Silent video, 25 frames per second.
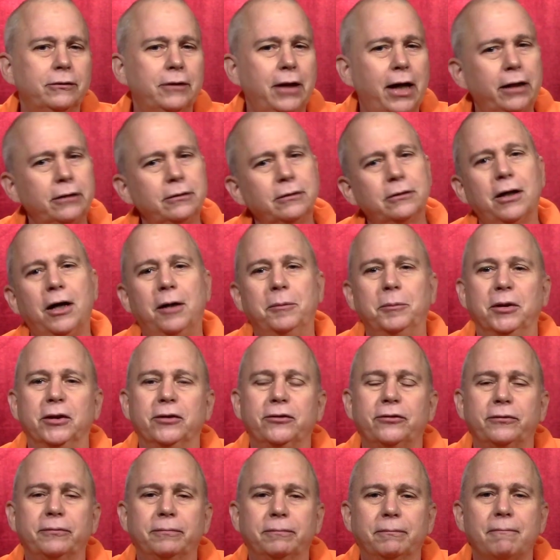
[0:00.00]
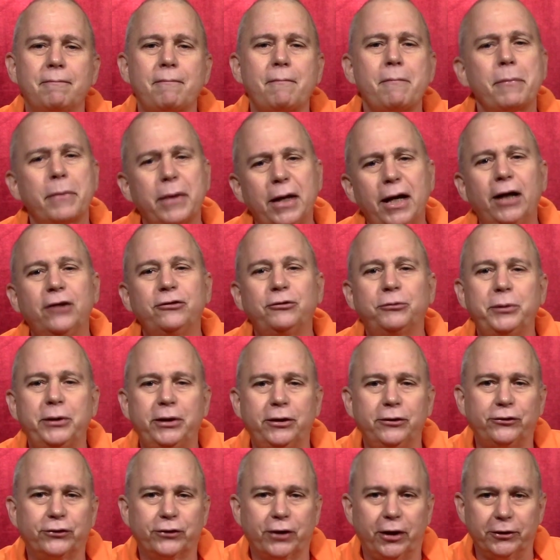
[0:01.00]
and tamas, as we
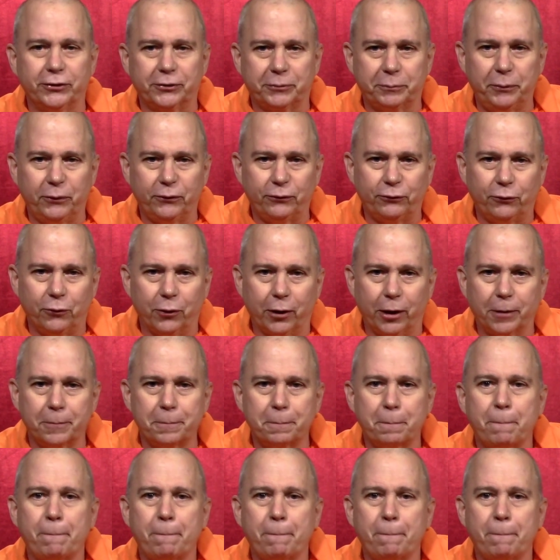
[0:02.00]
discussed before.